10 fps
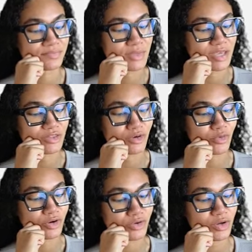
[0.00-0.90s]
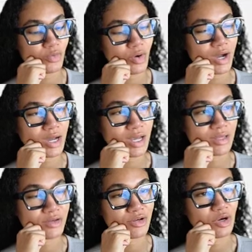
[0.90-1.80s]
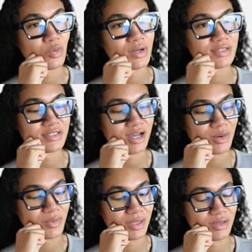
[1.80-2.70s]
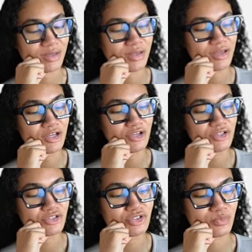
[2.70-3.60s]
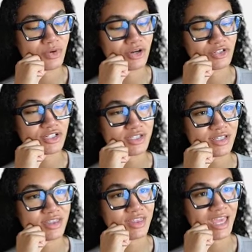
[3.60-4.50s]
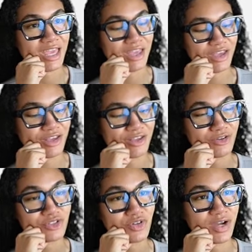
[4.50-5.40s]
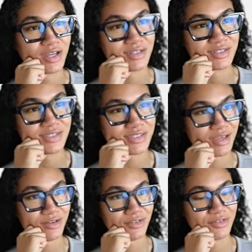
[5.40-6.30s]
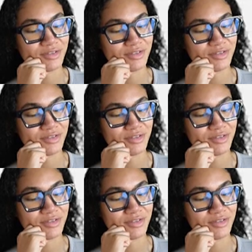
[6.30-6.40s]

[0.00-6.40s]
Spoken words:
And they're wondering why no one is coming to purchase the thing you're trying to sell.